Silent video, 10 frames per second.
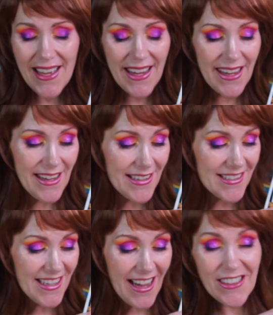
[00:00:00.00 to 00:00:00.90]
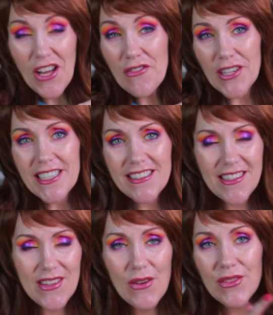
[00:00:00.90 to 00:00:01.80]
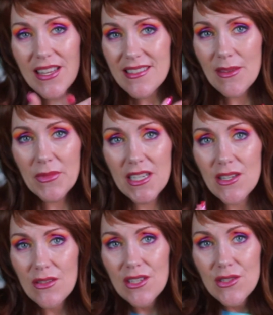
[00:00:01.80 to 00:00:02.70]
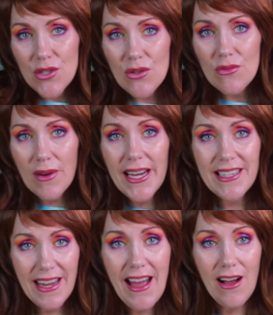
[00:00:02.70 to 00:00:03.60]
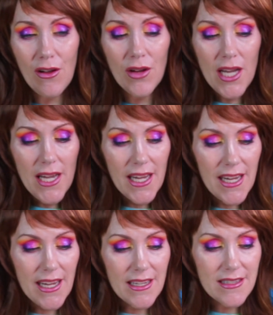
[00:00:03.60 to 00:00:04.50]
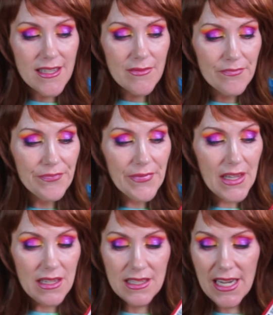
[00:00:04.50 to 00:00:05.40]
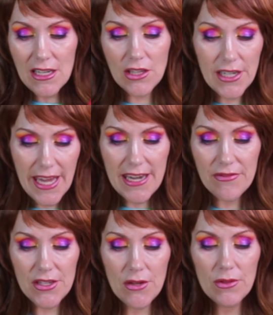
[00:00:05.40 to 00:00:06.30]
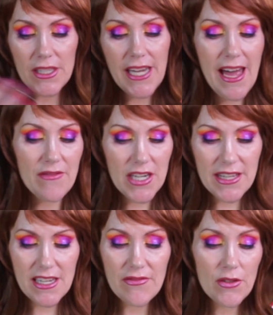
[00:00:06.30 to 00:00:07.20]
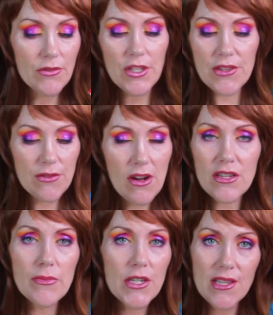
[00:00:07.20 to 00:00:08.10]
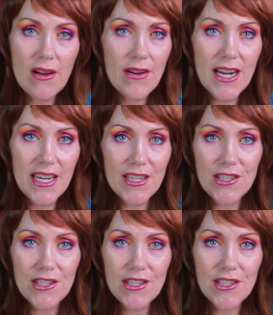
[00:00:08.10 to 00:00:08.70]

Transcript: And I love it. So that's something you can do right now and take a look at if you don't really have anything. If you look through all your books already and